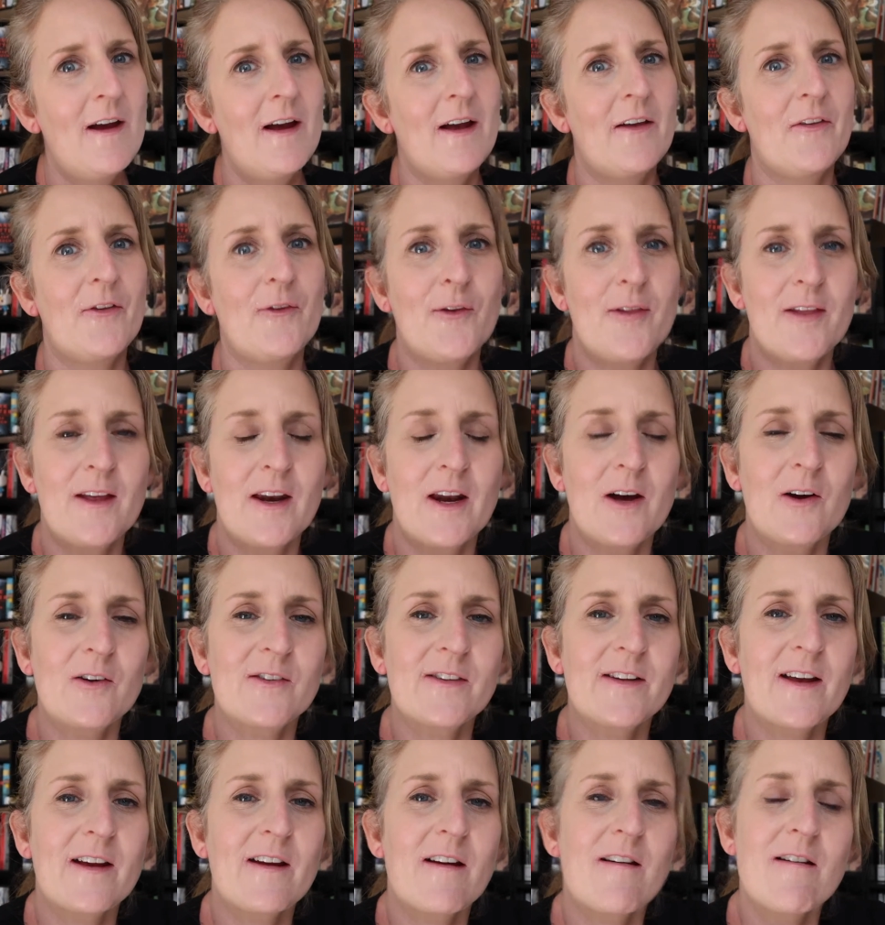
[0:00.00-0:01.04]
And so then I
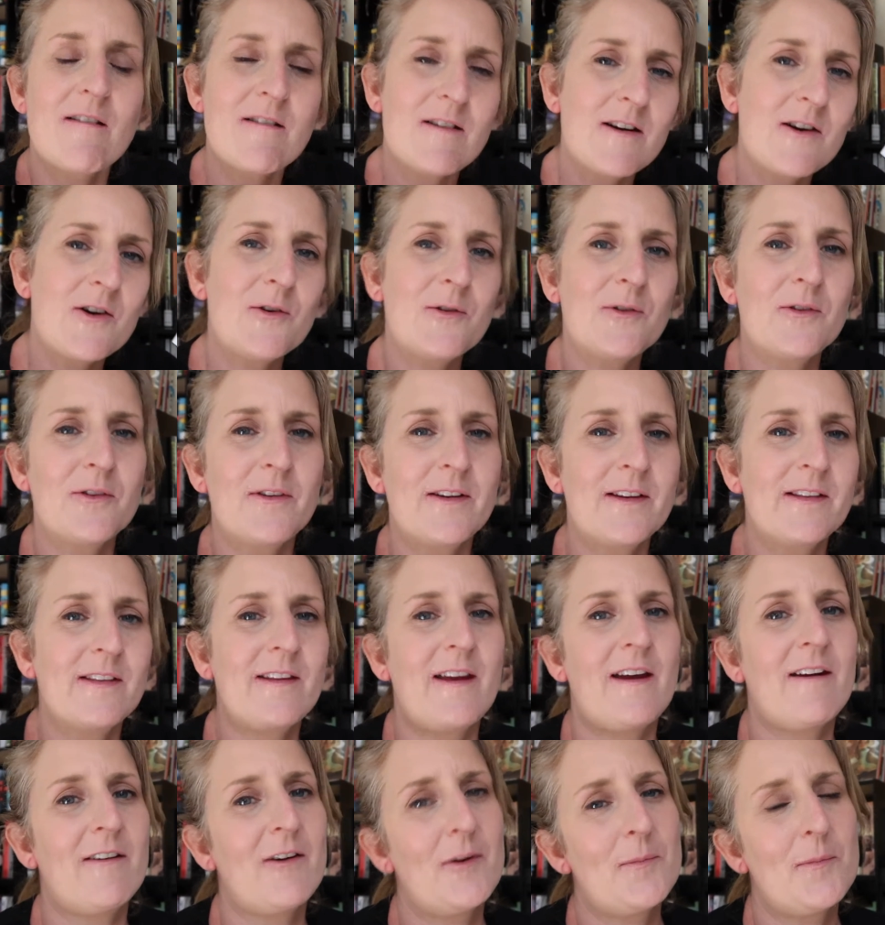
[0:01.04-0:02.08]
was like, oh cool, then
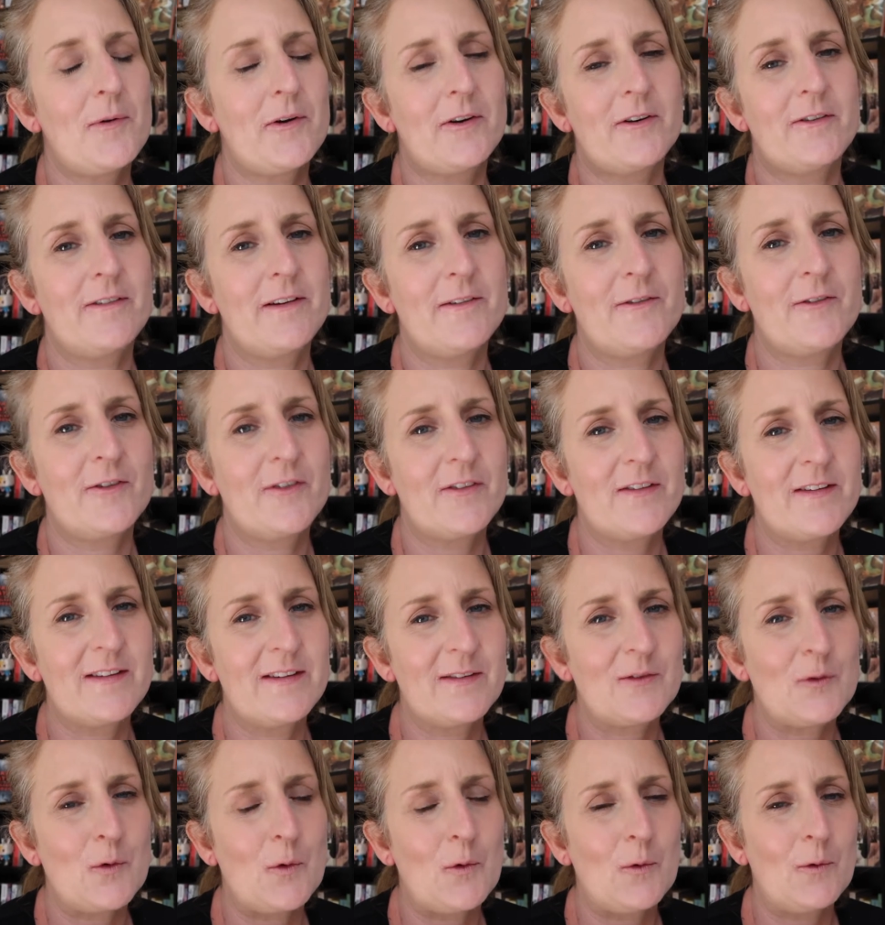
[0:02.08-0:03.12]
the Harry Potter
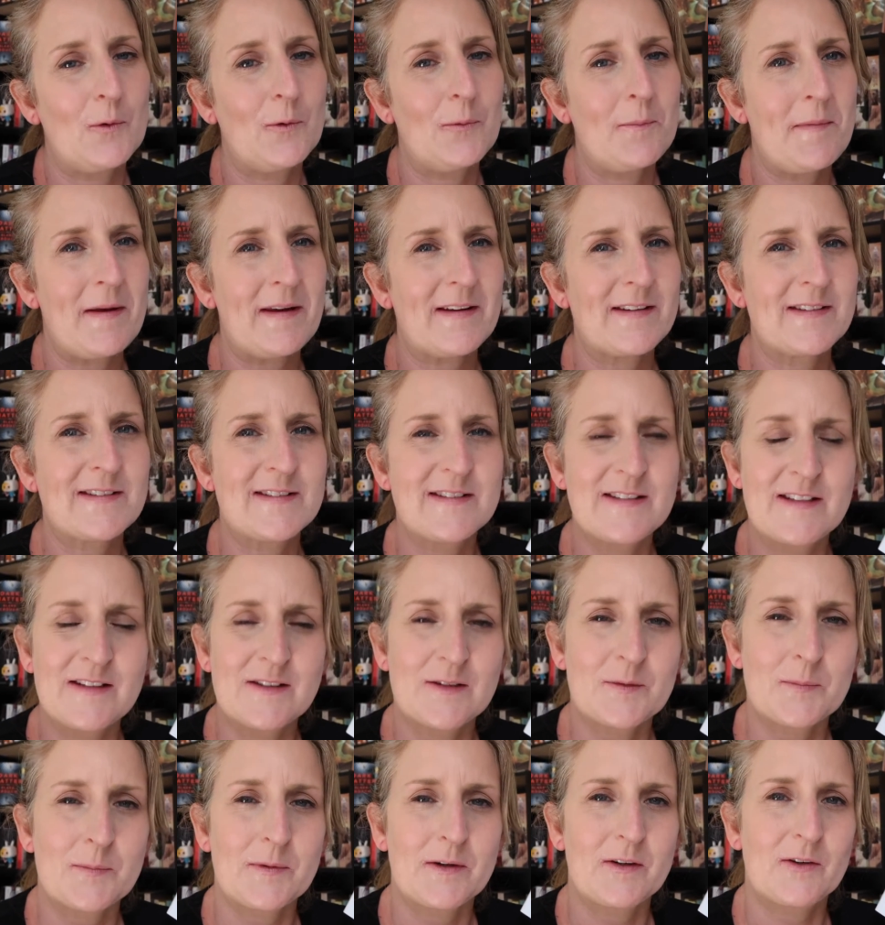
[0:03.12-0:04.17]
references all make
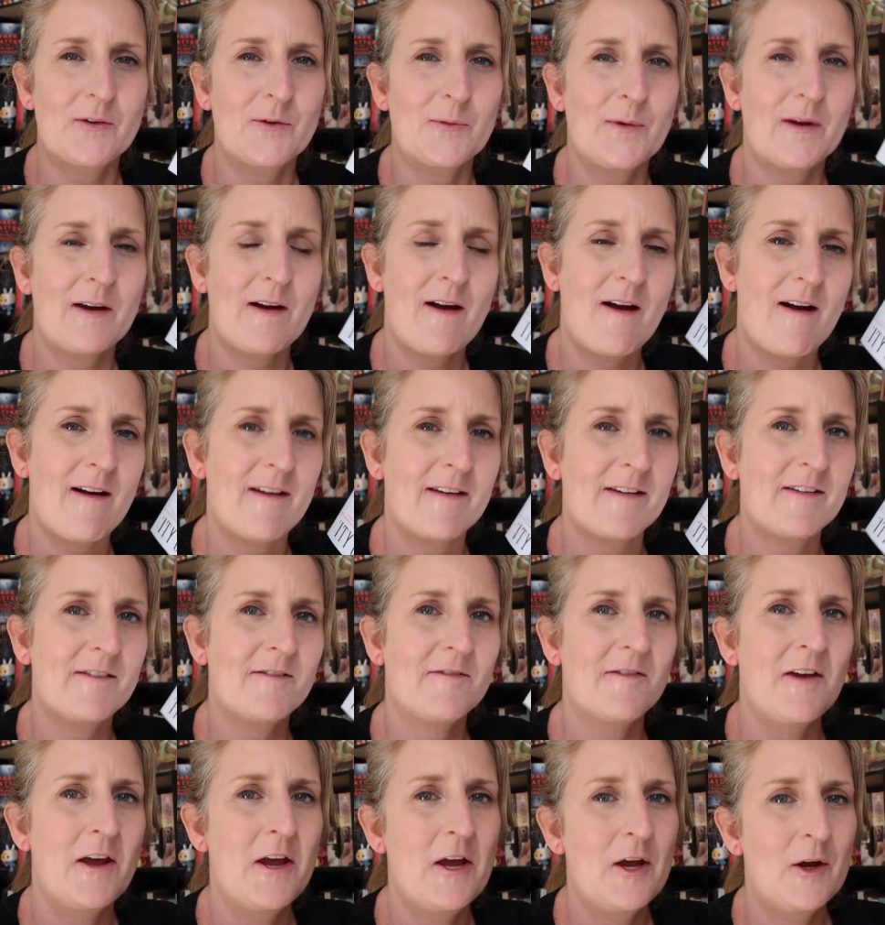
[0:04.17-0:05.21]
sense because we're kind
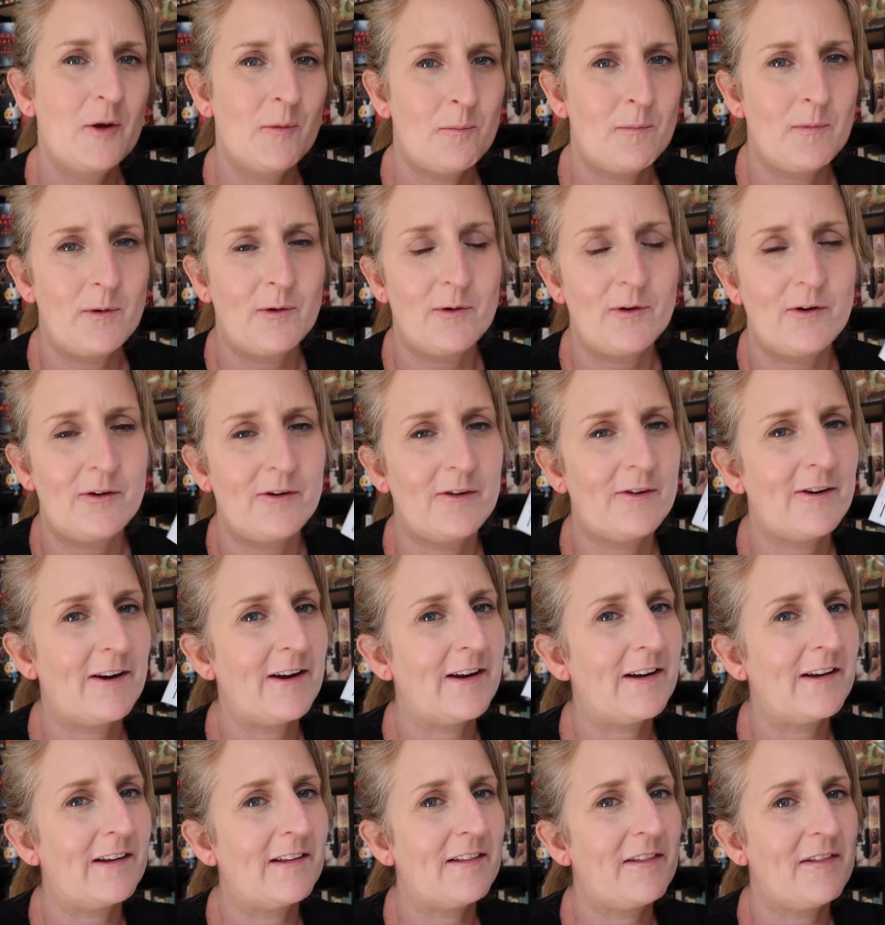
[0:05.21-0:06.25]
of
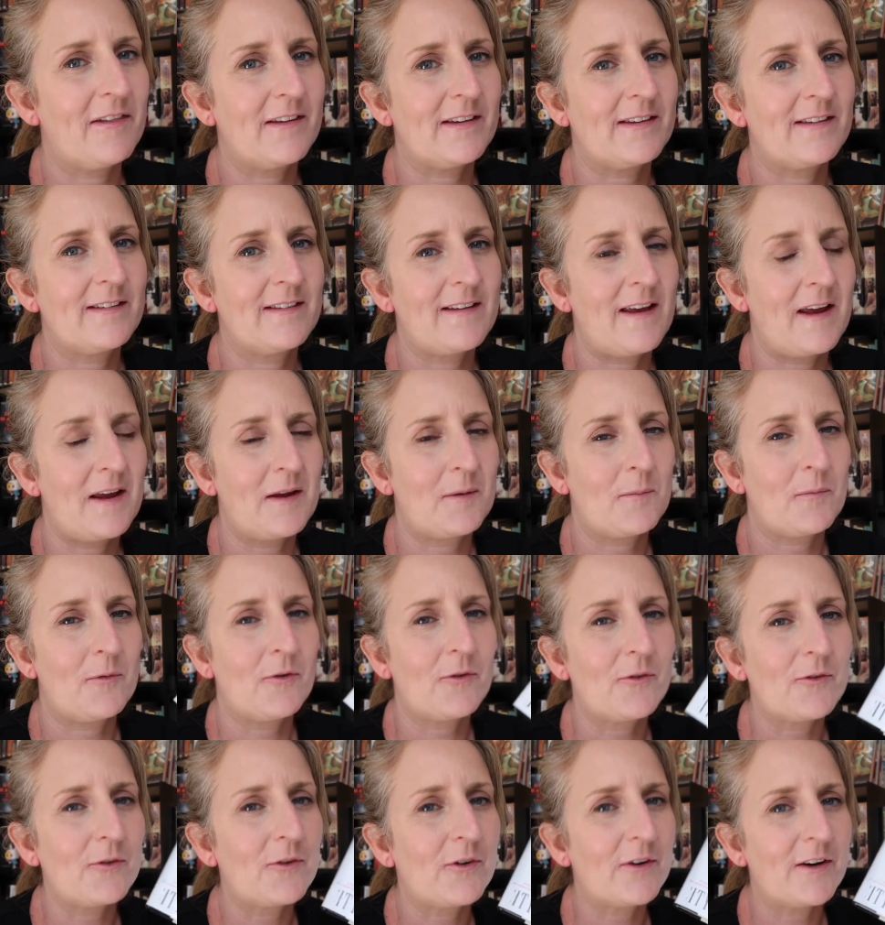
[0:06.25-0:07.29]
mirroring the same
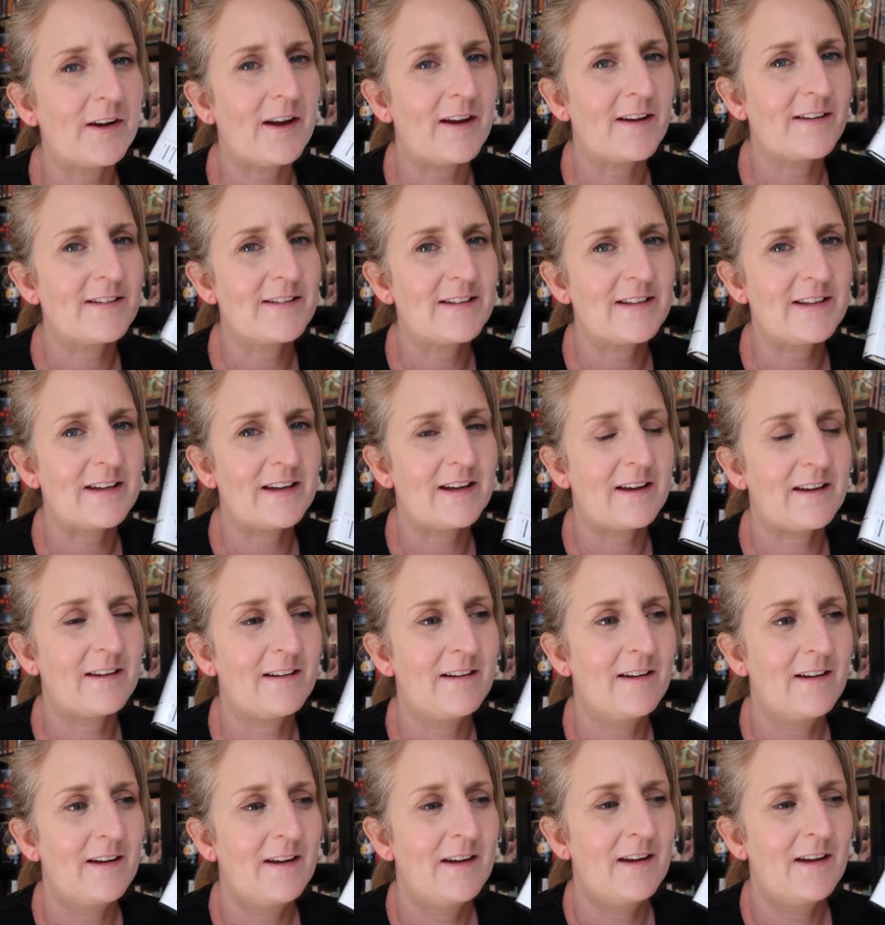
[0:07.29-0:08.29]
story idea.